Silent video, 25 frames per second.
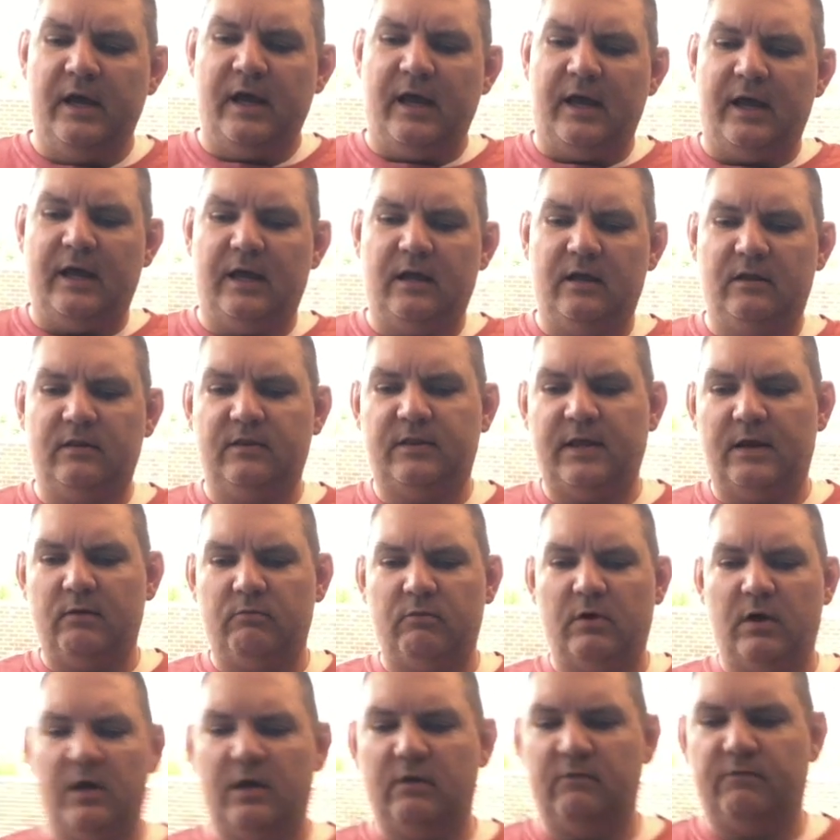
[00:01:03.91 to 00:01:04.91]
and they
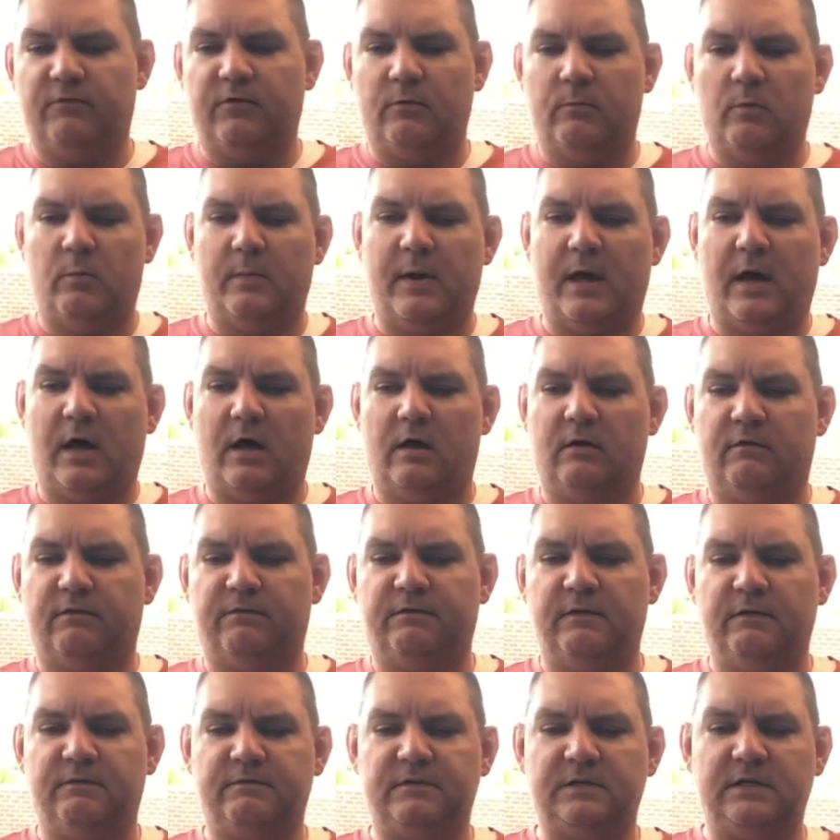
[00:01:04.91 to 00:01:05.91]
run from about
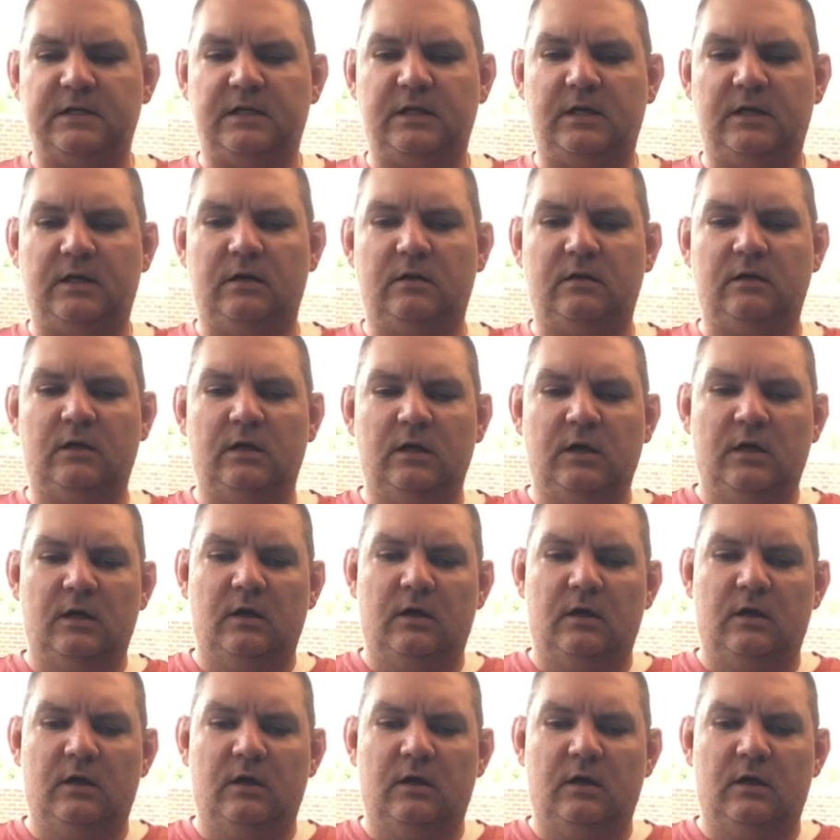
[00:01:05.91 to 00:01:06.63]
$15,